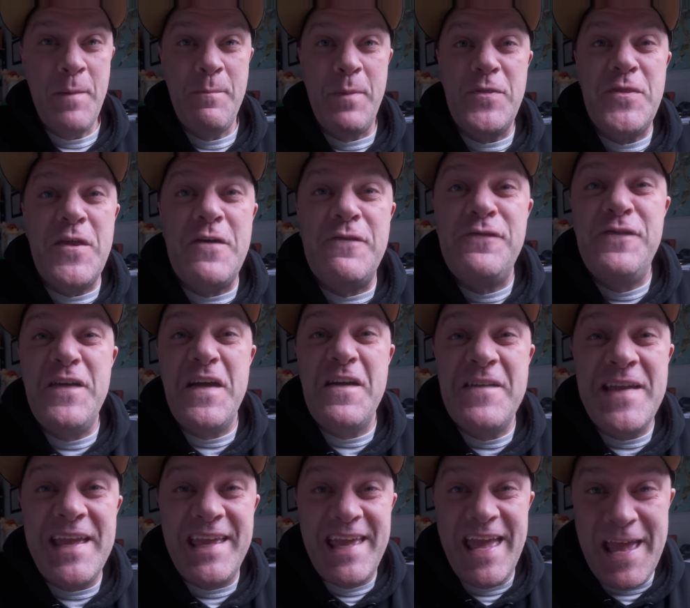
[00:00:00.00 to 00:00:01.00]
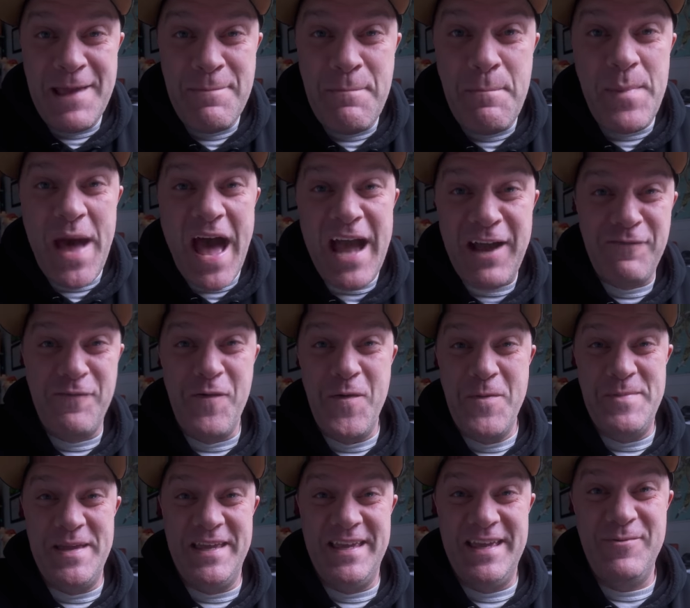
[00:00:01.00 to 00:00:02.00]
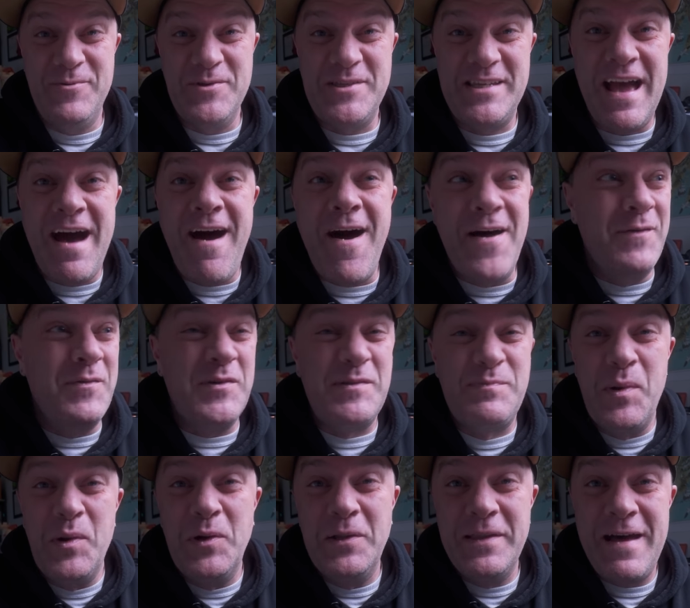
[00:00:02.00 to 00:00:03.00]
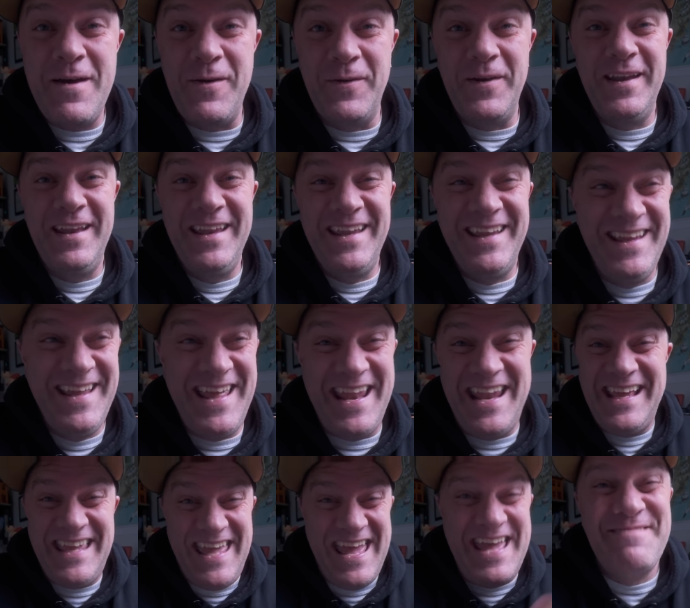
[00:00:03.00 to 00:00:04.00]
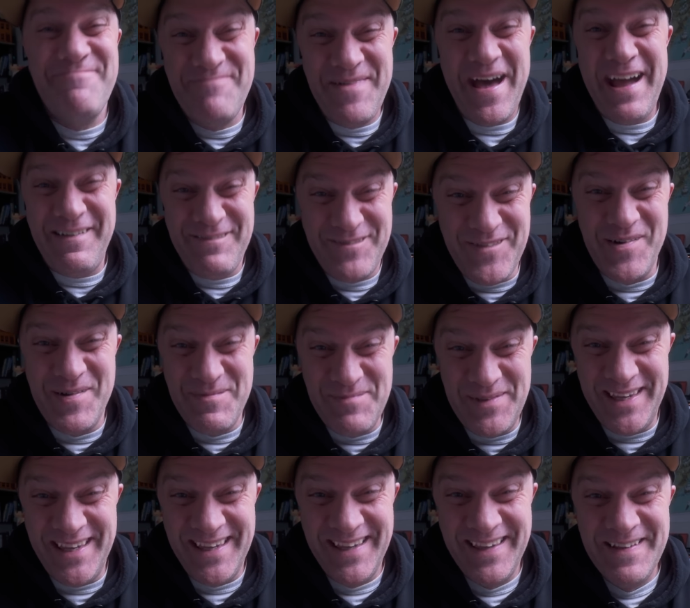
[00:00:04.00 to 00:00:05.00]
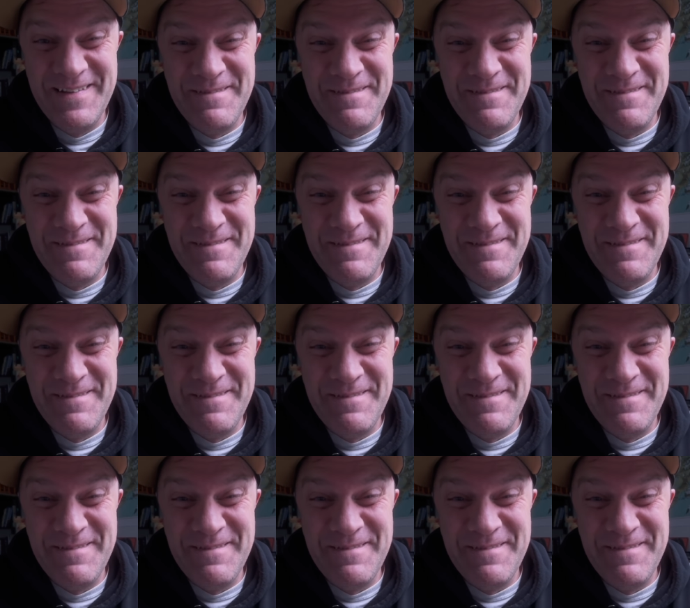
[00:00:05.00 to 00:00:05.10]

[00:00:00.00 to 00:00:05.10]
But the ferry came back for me. It was gone. It was pulled out, and it came back for me.